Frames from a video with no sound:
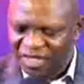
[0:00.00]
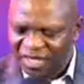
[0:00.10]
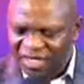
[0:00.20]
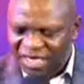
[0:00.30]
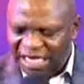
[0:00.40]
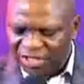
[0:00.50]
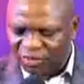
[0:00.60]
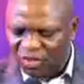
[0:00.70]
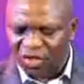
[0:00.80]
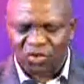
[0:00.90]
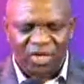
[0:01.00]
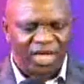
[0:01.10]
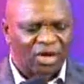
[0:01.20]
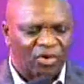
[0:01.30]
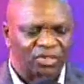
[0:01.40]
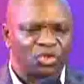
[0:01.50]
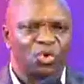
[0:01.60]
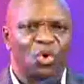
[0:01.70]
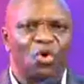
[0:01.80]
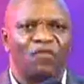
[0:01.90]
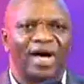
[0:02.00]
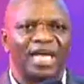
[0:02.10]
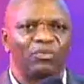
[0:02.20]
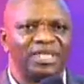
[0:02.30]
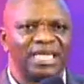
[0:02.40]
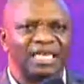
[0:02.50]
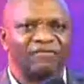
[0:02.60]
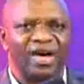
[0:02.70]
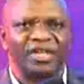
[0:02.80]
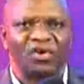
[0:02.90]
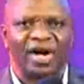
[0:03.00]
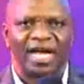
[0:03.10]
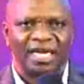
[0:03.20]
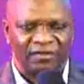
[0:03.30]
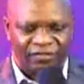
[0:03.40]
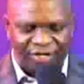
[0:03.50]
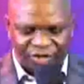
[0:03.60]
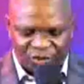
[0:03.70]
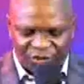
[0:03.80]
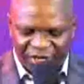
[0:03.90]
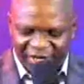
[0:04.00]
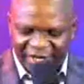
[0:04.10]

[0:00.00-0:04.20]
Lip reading: It will not only cross you over, it will deliver in your hand a victory.